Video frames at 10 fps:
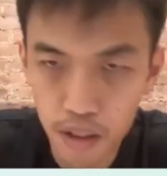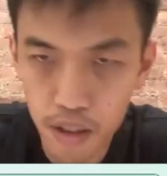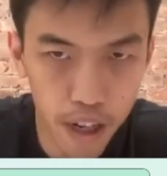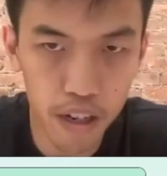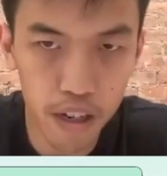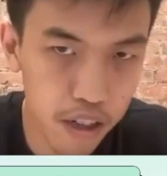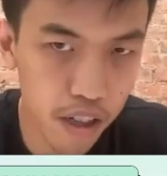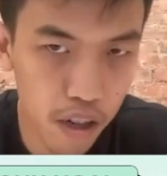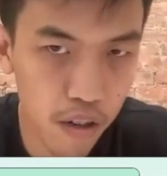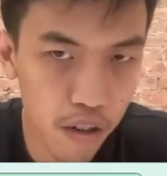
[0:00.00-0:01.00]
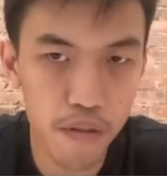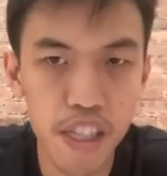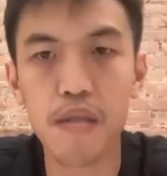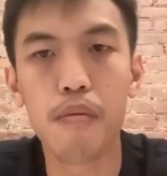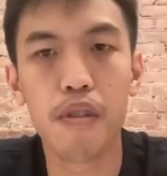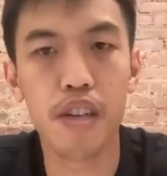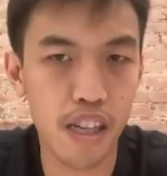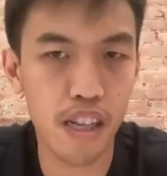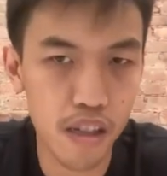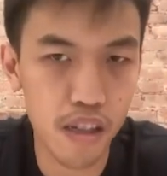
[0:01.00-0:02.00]
depending on the configuration. But
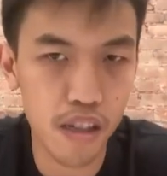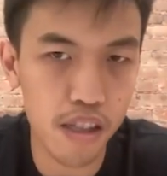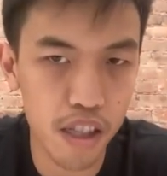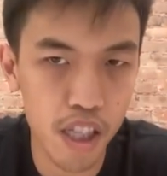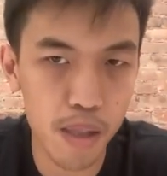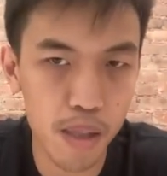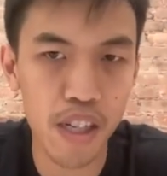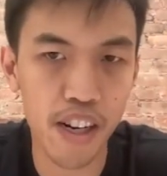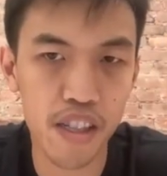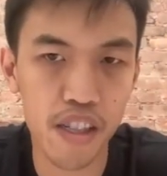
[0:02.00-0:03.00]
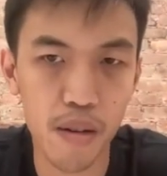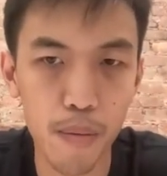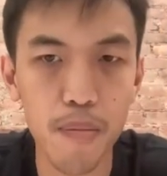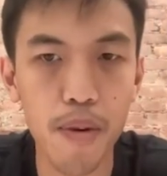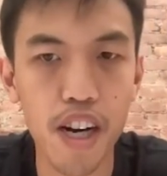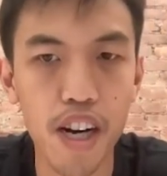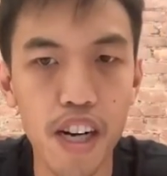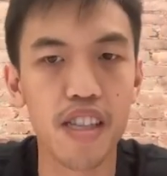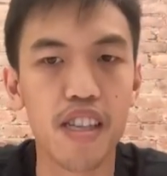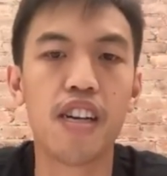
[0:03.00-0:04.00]
let's say it calls the dispatch function on the
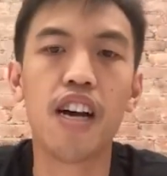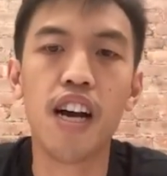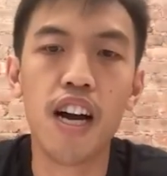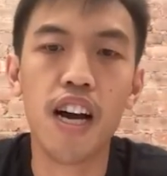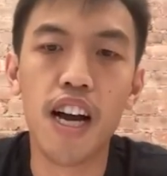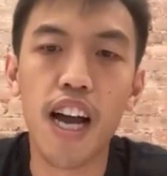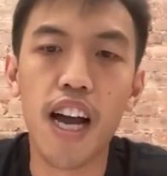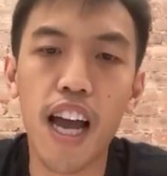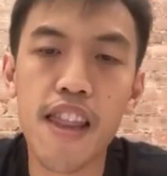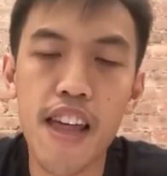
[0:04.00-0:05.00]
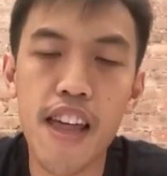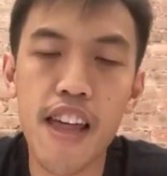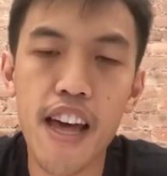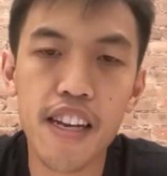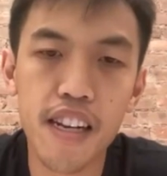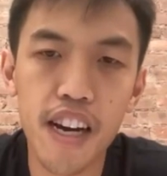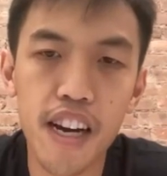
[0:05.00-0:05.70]
mailbox. And then